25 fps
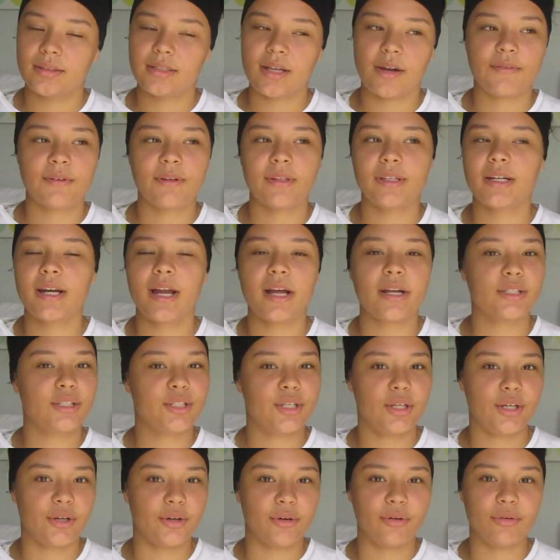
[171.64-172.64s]
Definitely
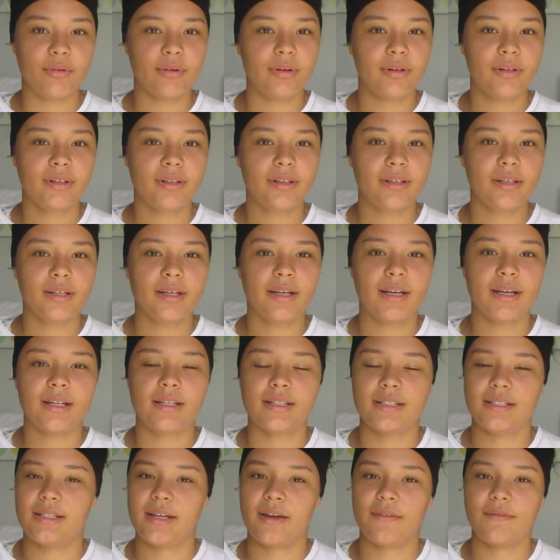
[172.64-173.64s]
not 2
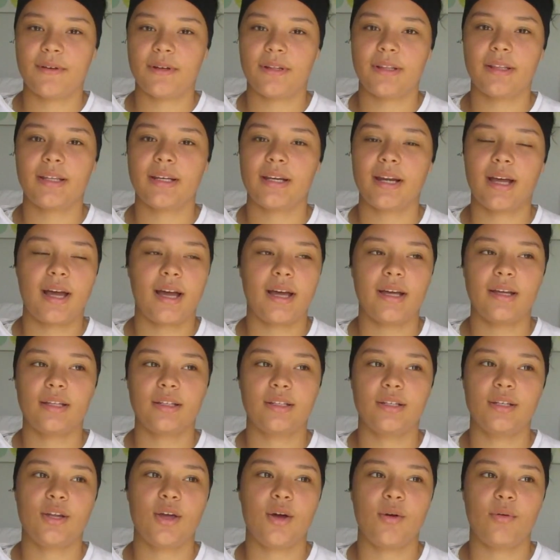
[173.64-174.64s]
and definitely
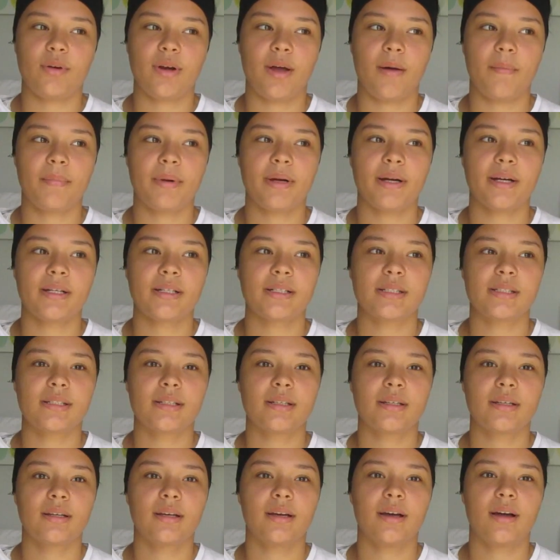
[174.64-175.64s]
not no
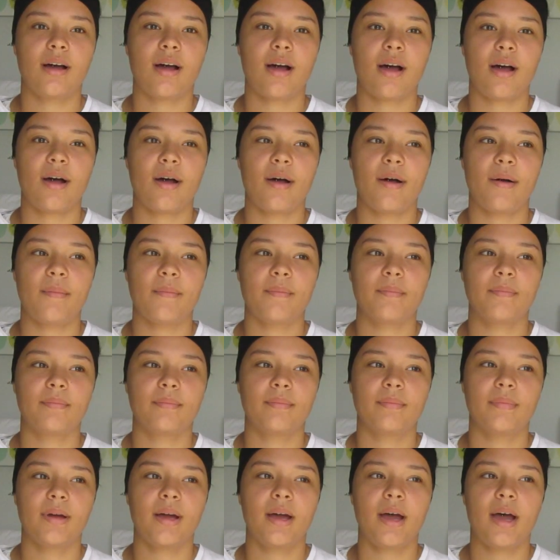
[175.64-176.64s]
numbers. I
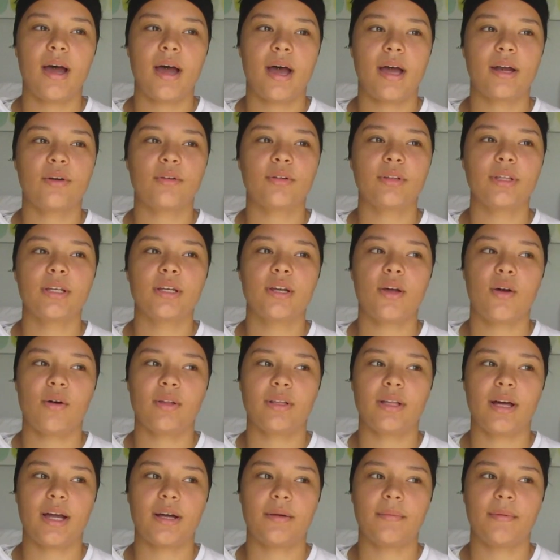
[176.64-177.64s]
don't really
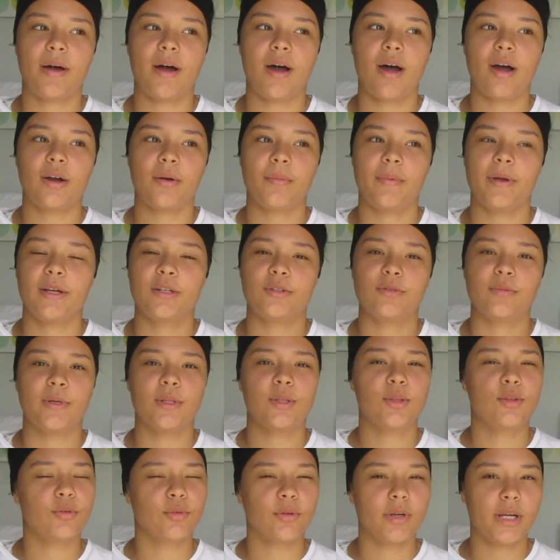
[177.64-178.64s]
know a lot about Hunter
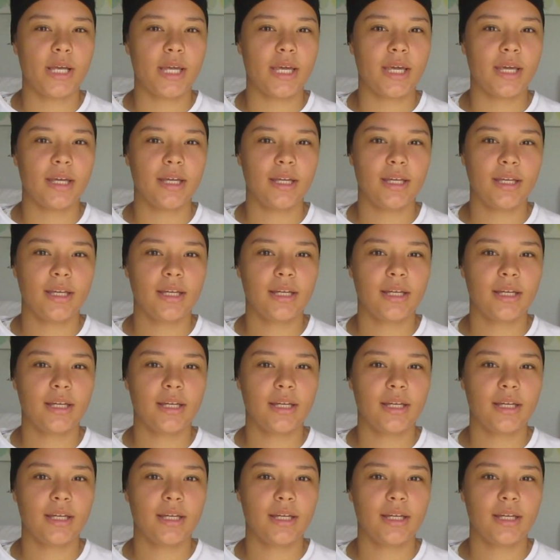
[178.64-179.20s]
Benjamin 3.